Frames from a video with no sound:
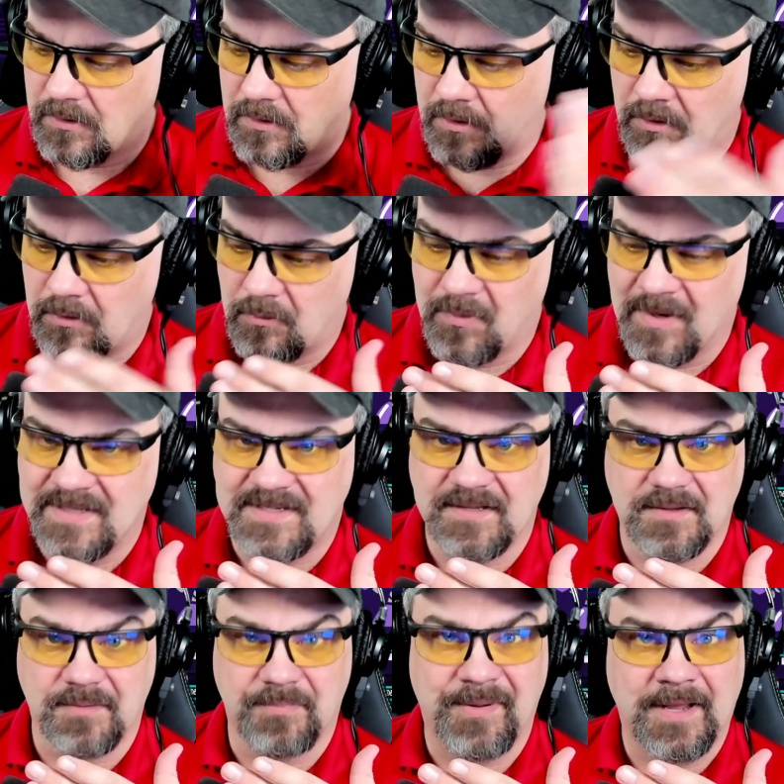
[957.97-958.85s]
All went
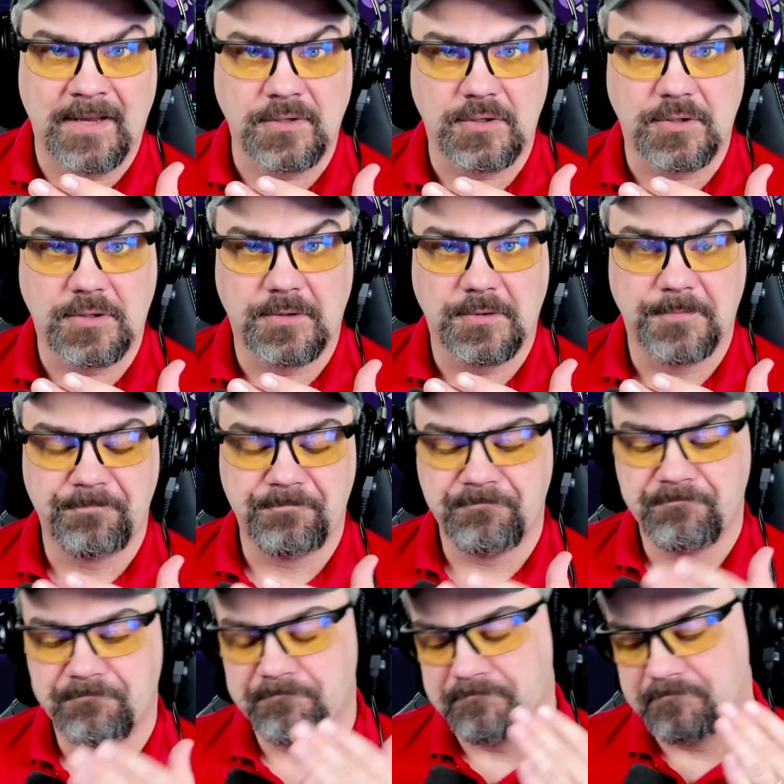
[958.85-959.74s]
to the bench
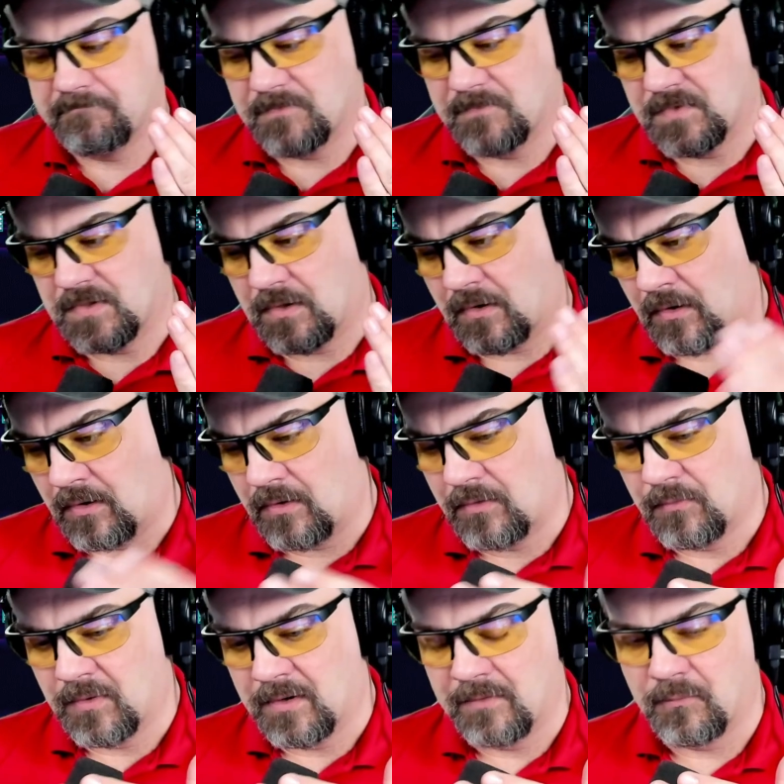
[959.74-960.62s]

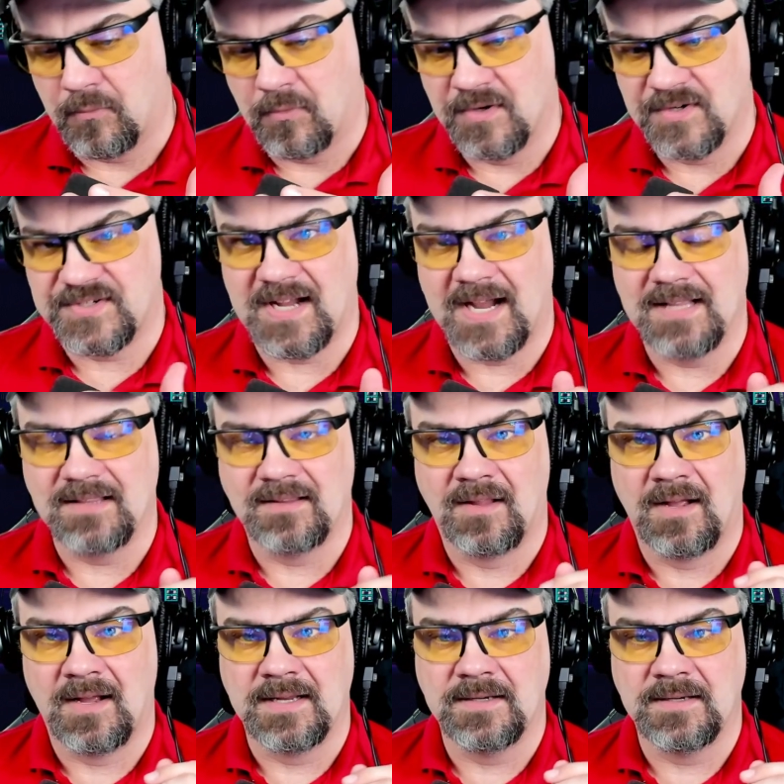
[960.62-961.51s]
all were were
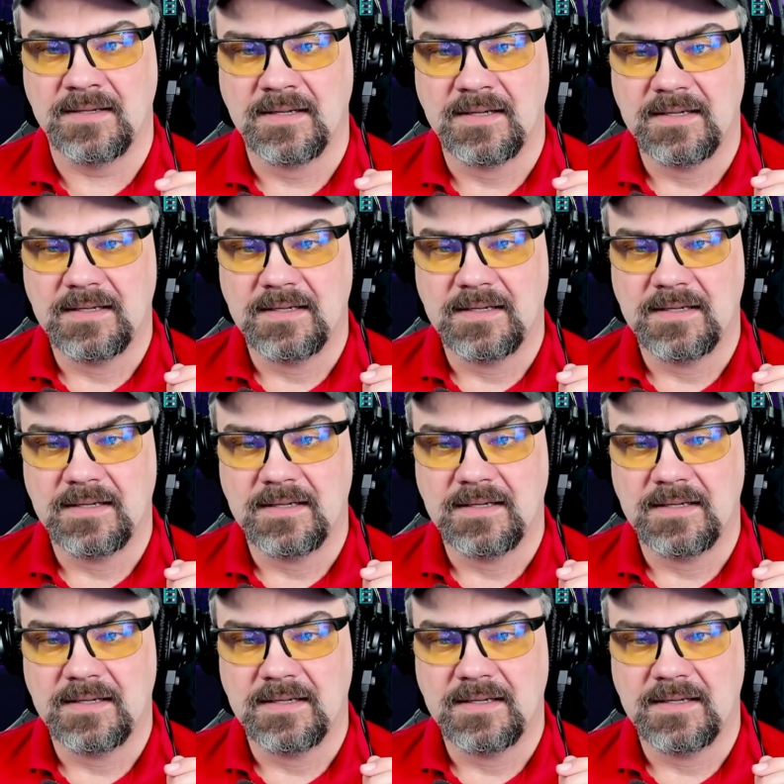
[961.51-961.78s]
sidelined,